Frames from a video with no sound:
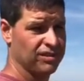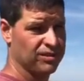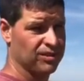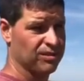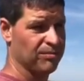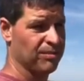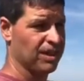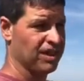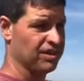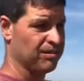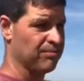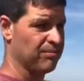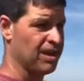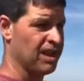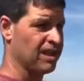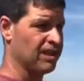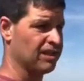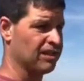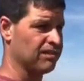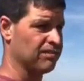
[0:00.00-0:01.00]
So
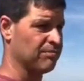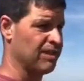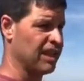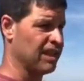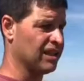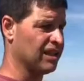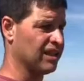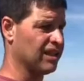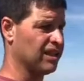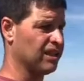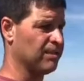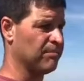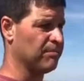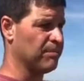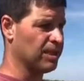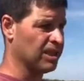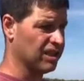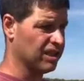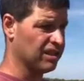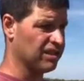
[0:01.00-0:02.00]
mainly
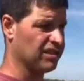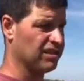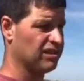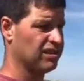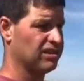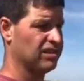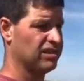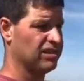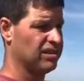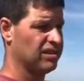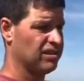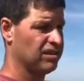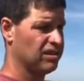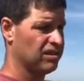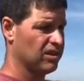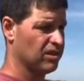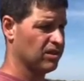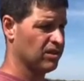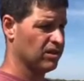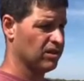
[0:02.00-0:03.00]
millet,
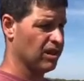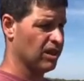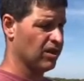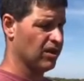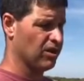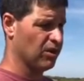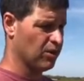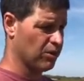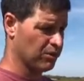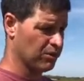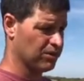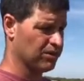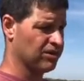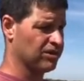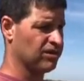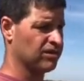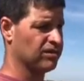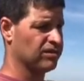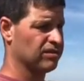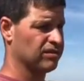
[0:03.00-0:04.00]

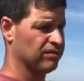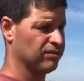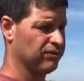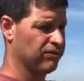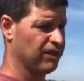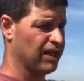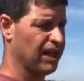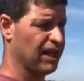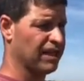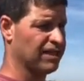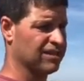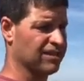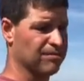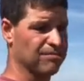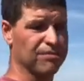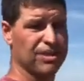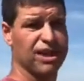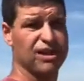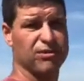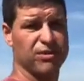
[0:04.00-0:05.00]
oats, flax,
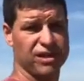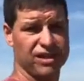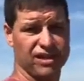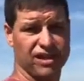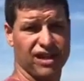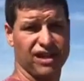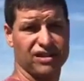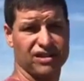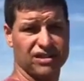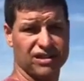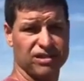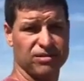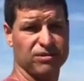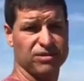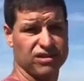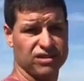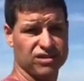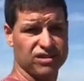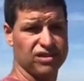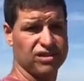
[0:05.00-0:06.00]
and buckwheat, actually,
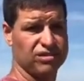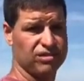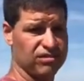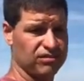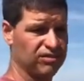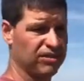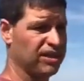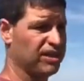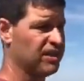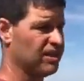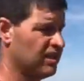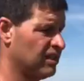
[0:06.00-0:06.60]
which is gluten-free.